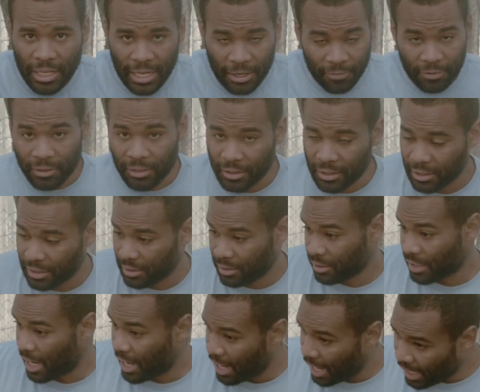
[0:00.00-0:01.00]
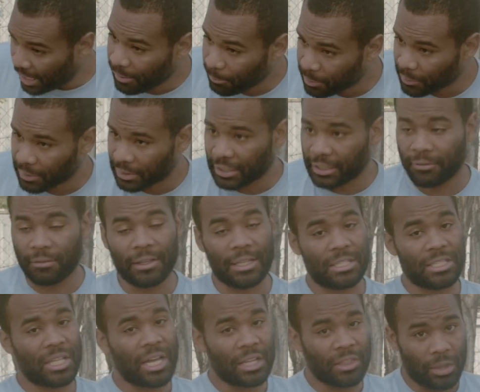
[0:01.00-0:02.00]
everything, I believe
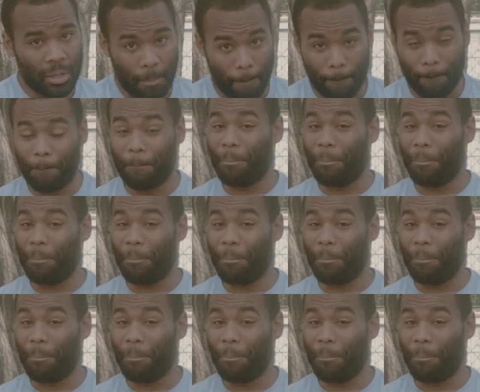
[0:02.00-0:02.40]
that's not the